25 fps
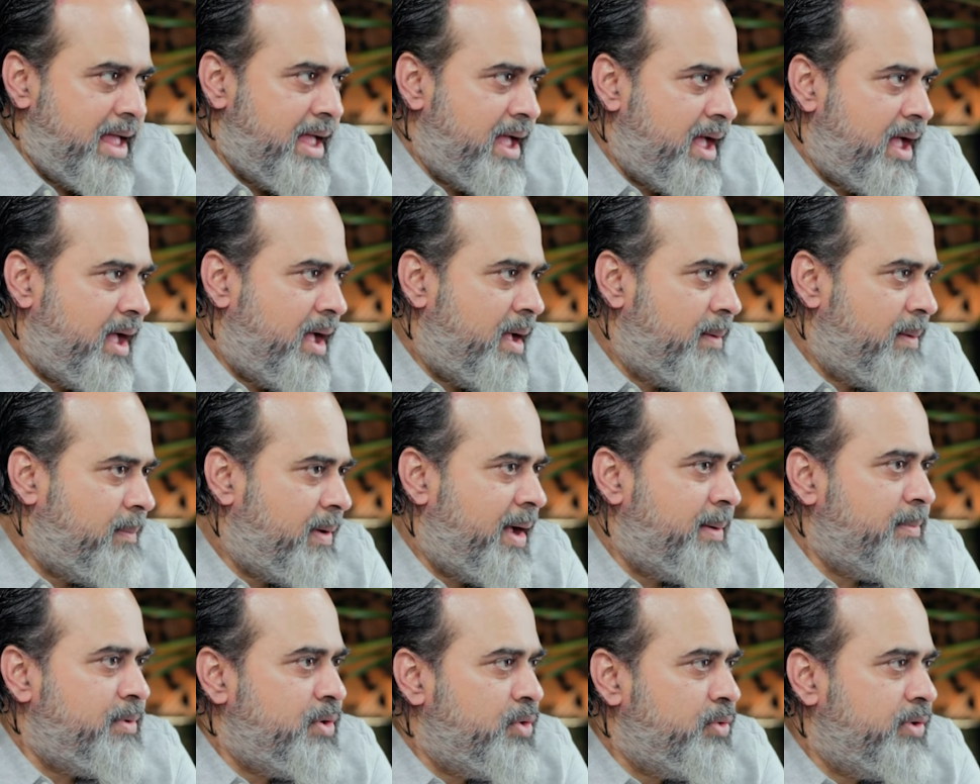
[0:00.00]
I
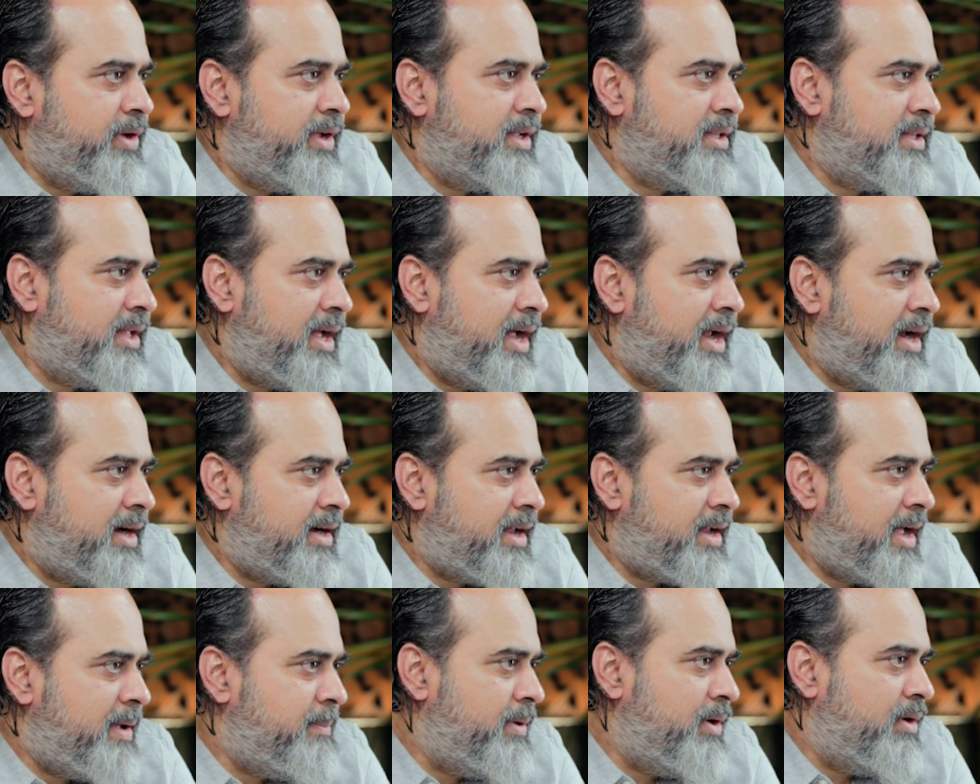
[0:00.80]
am doing
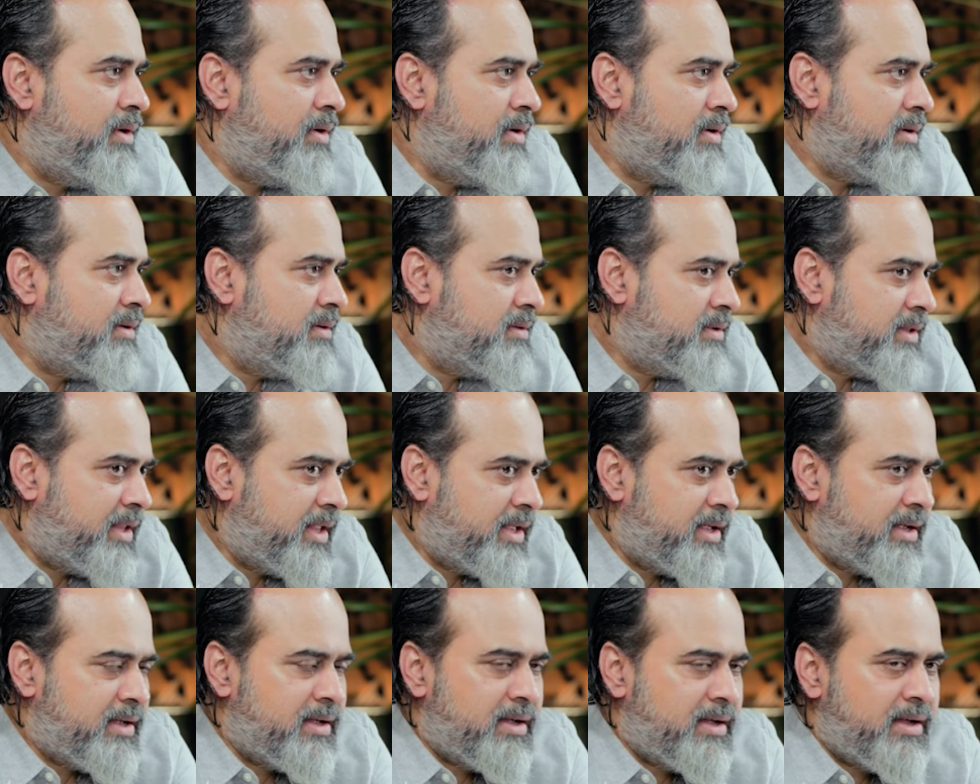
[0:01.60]
that, I
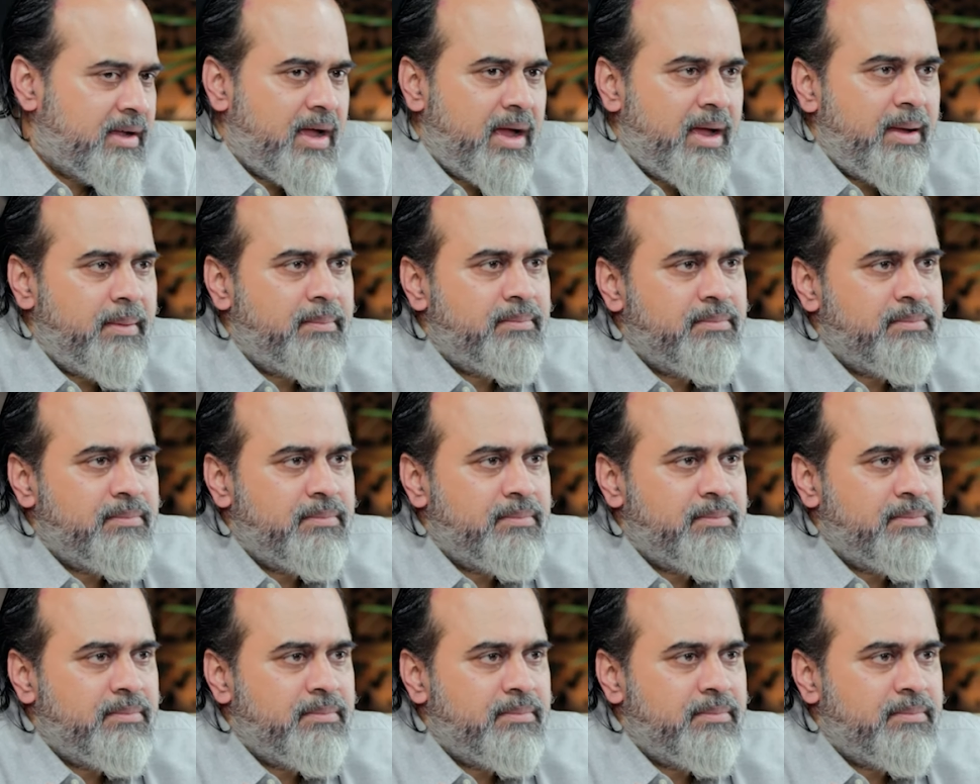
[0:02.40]
belong there,